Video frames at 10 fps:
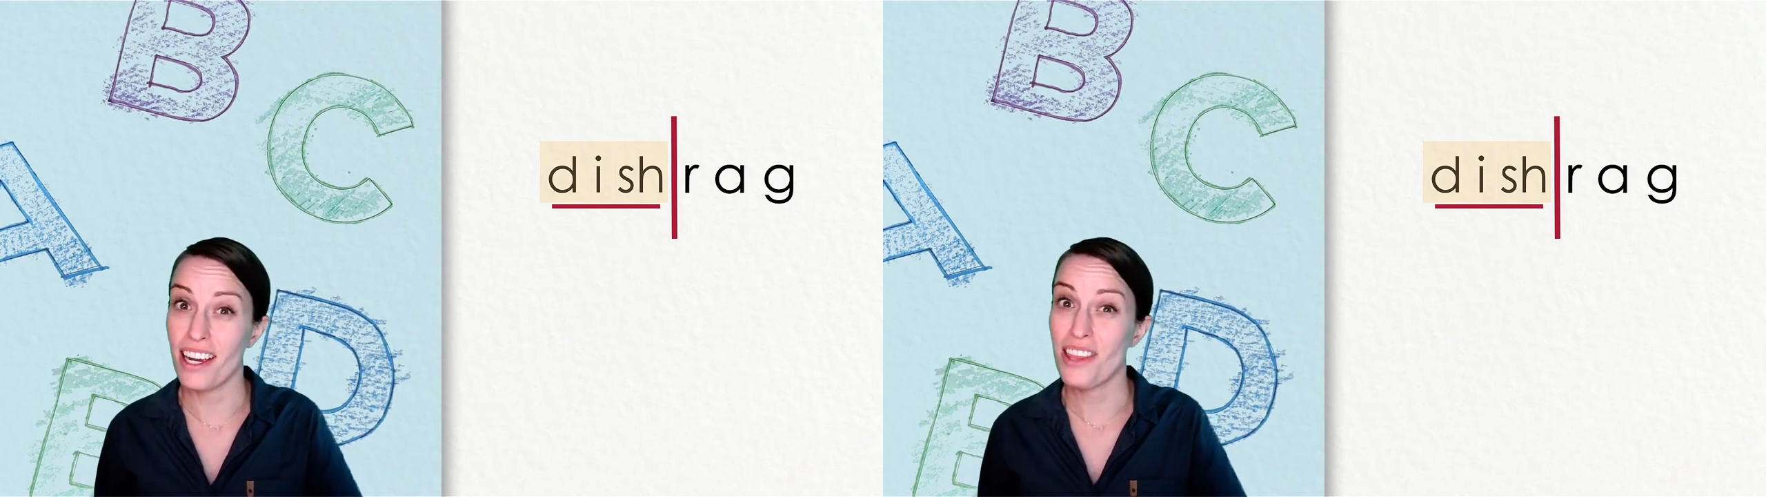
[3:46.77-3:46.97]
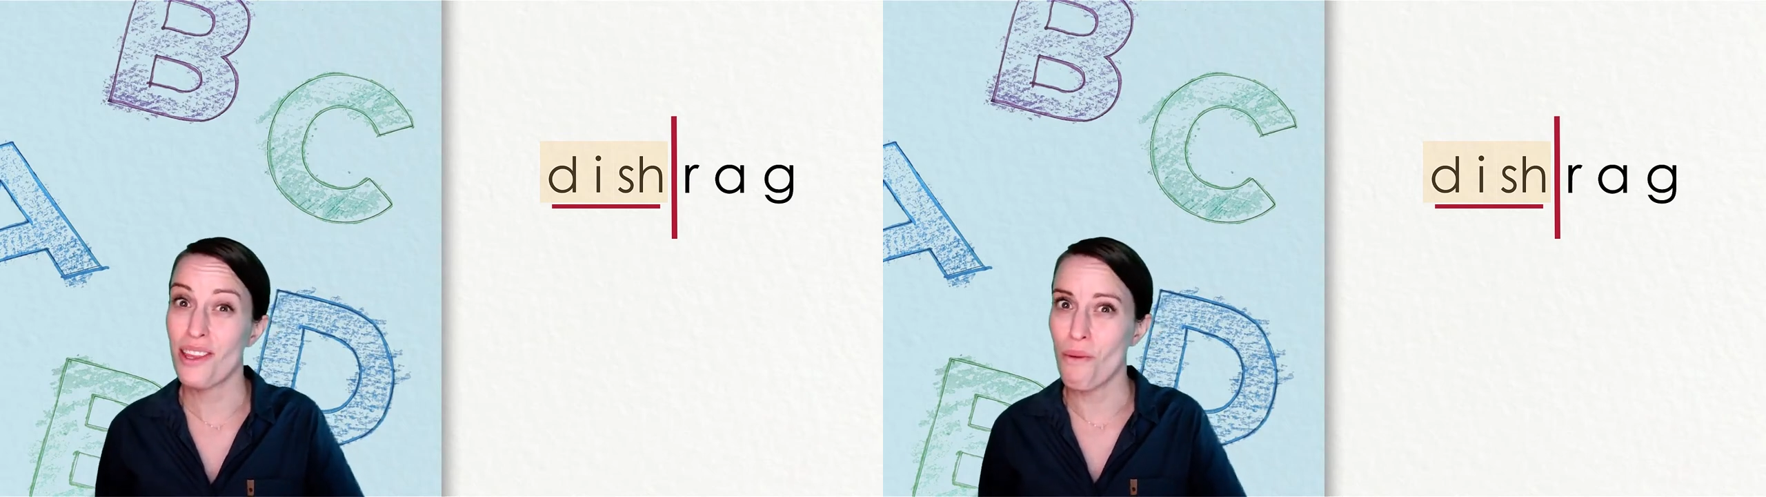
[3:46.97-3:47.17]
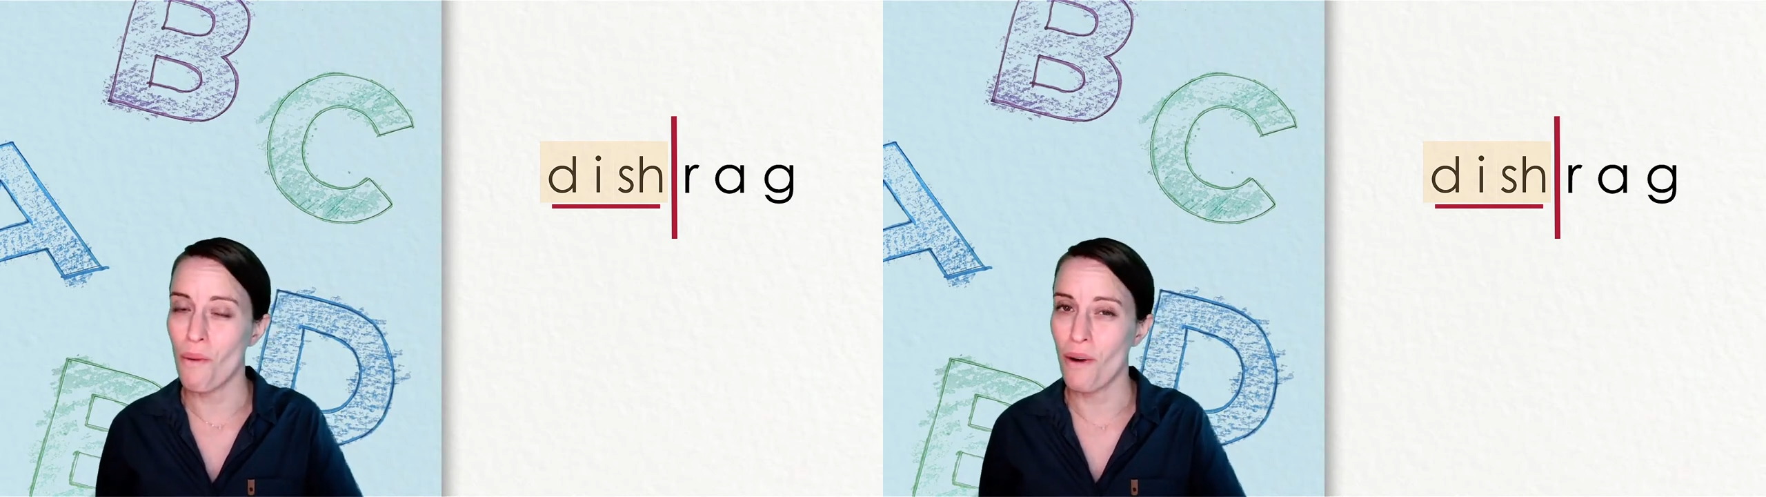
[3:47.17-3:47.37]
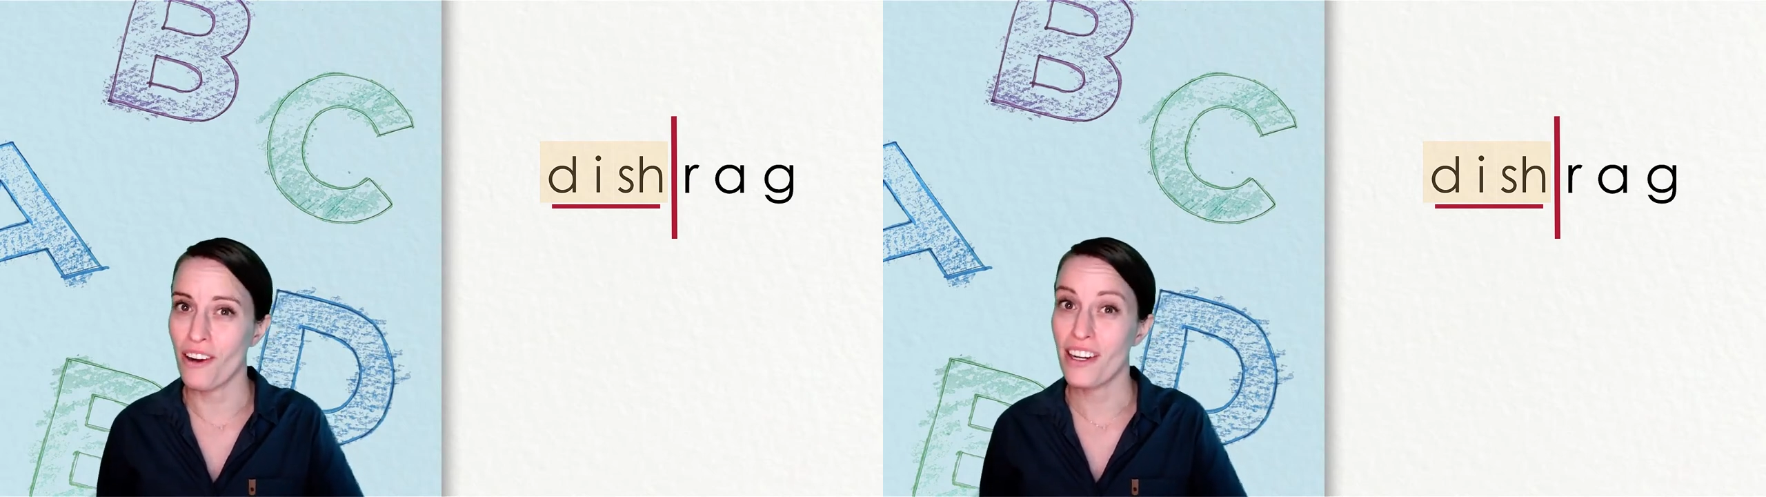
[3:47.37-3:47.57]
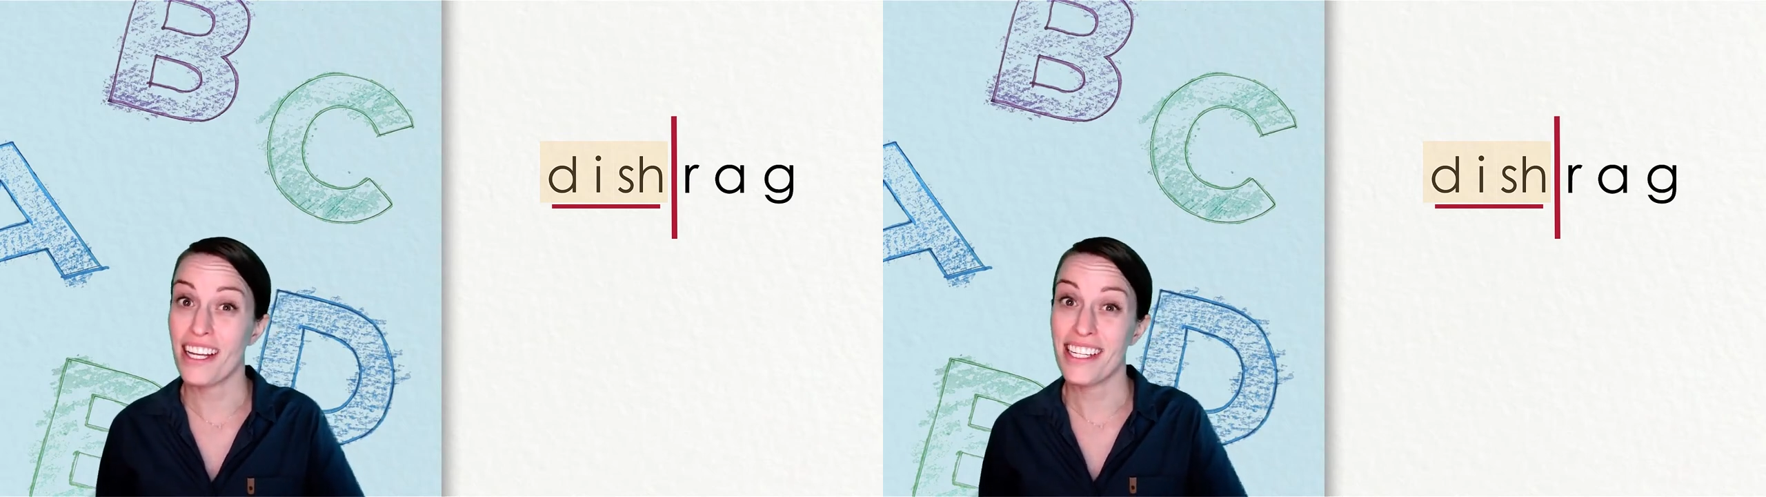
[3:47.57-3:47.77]
in the
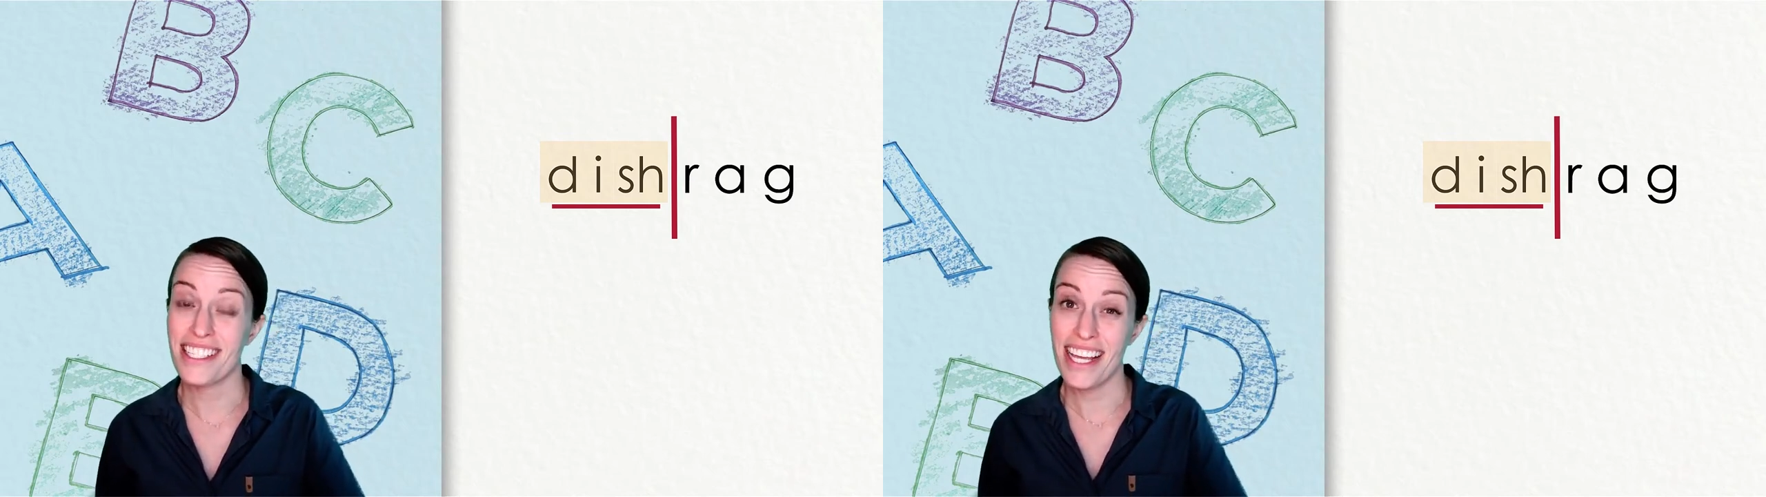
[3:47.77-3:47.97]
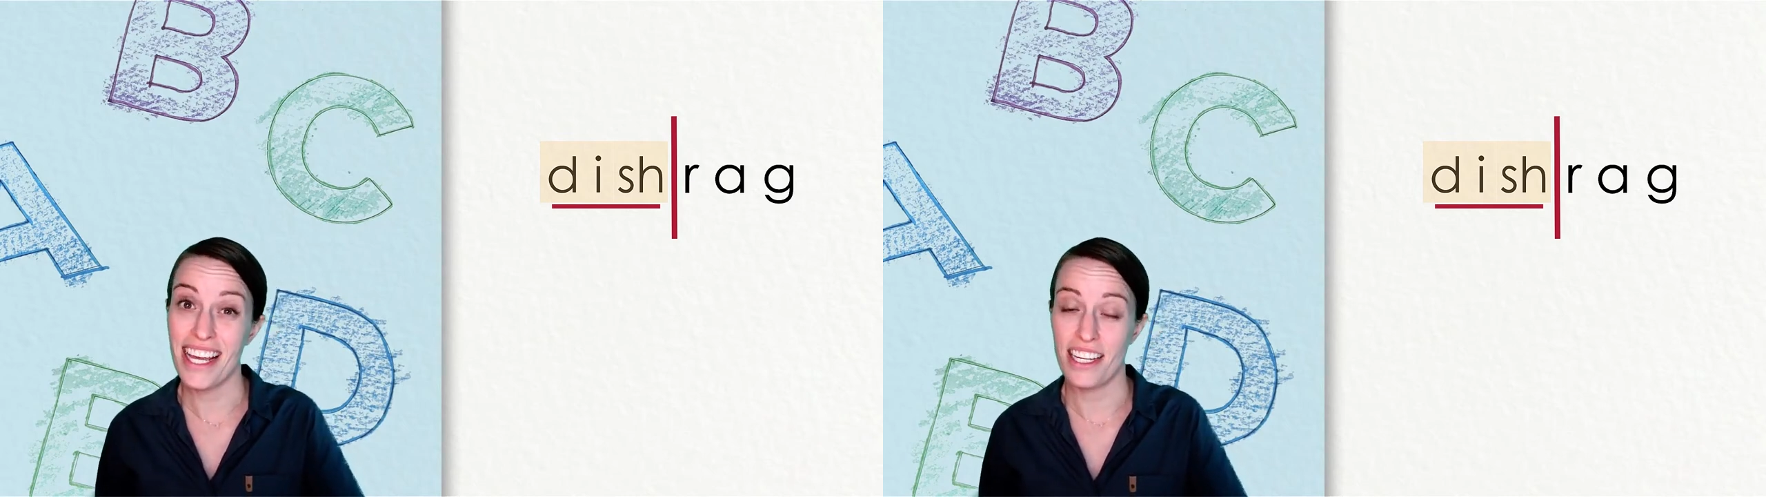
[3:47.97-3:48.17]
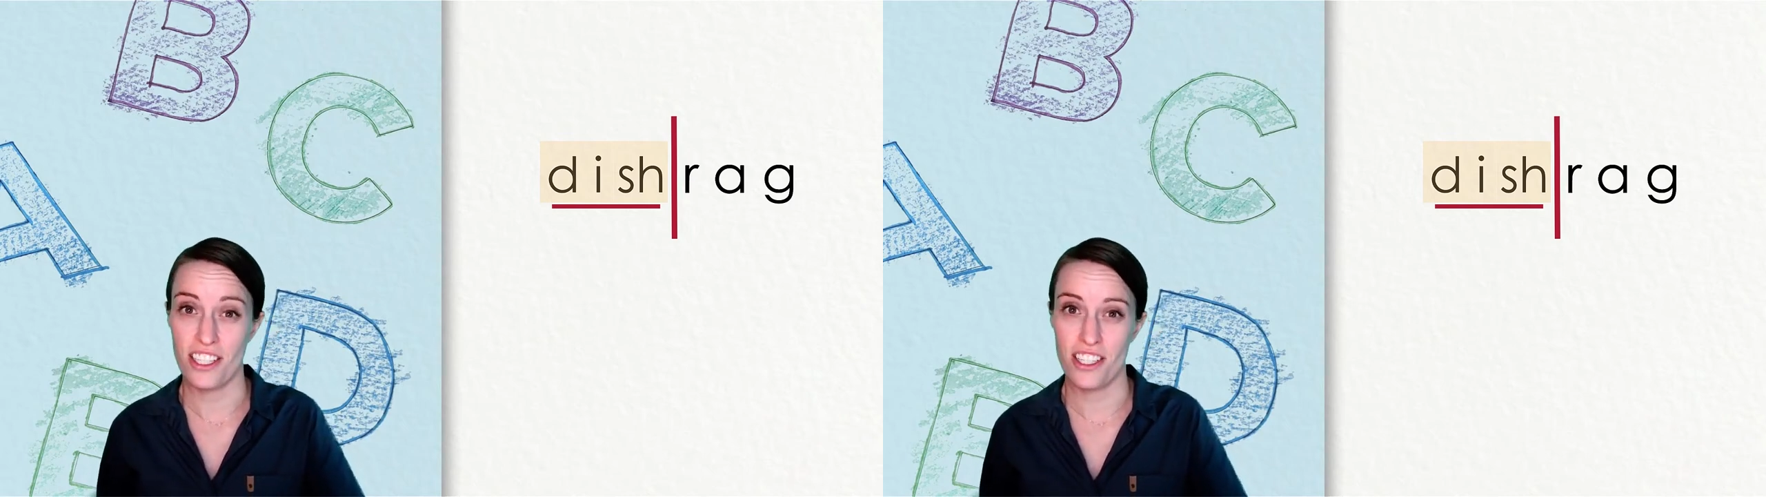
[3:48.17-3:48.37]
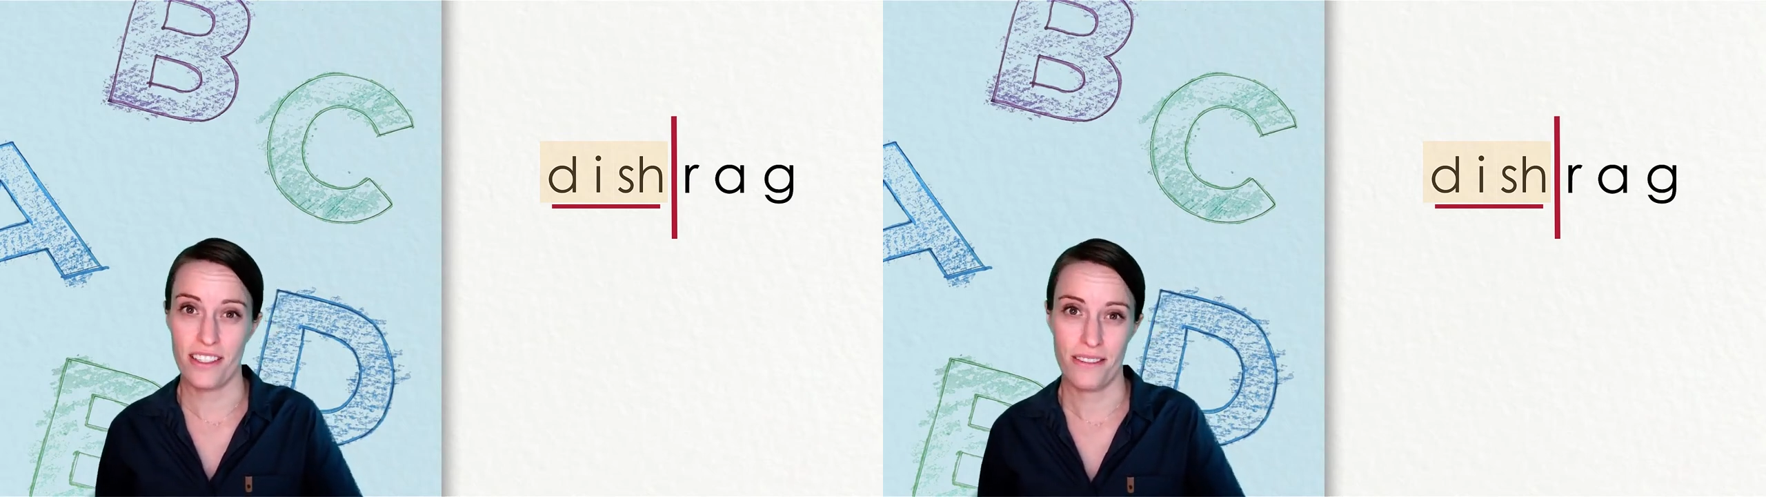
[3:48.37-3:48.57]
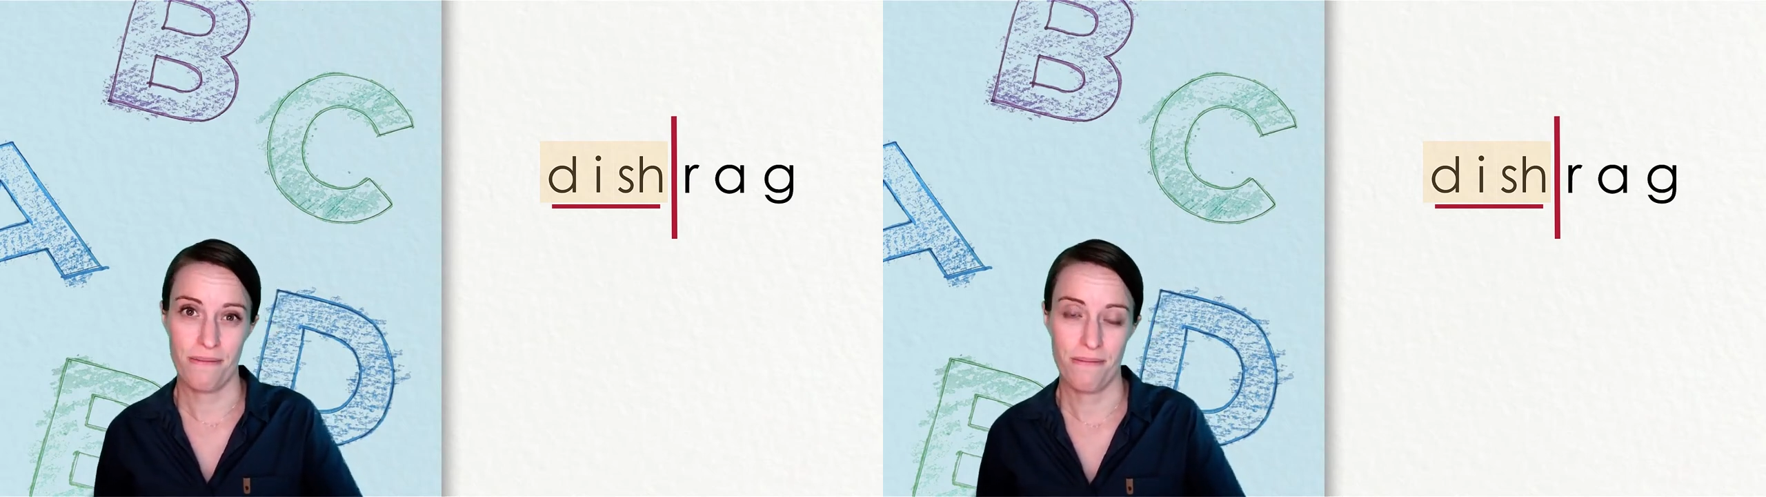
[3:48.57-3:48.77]
word dish?